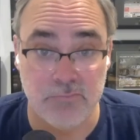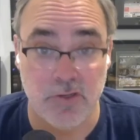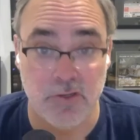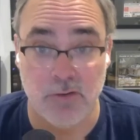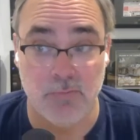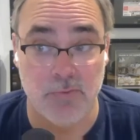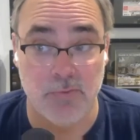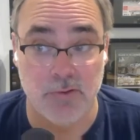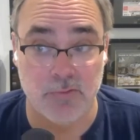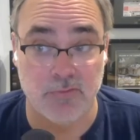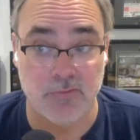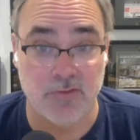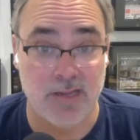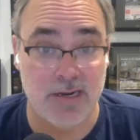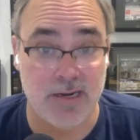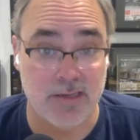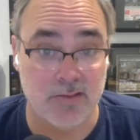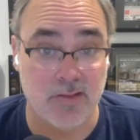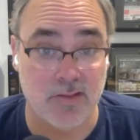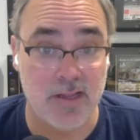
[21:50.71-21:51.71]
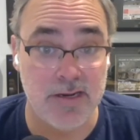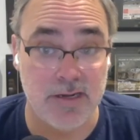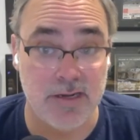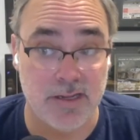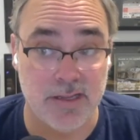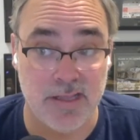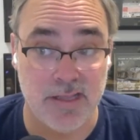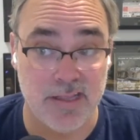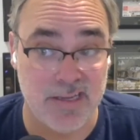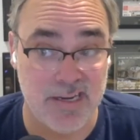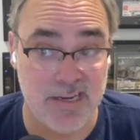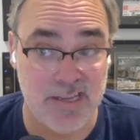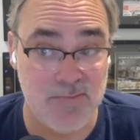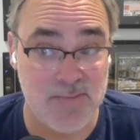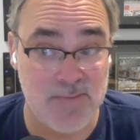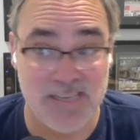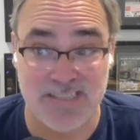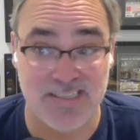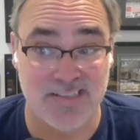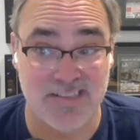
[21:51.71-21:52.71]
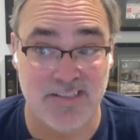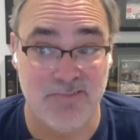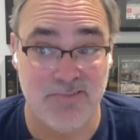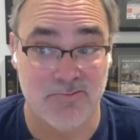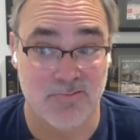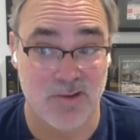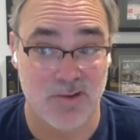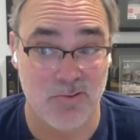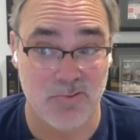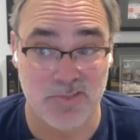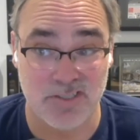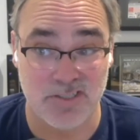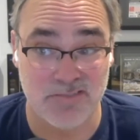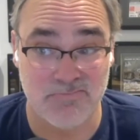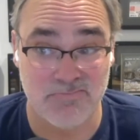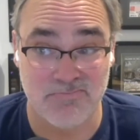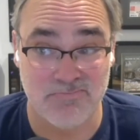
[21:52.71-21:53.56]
you know their static lighting and then he basically wrote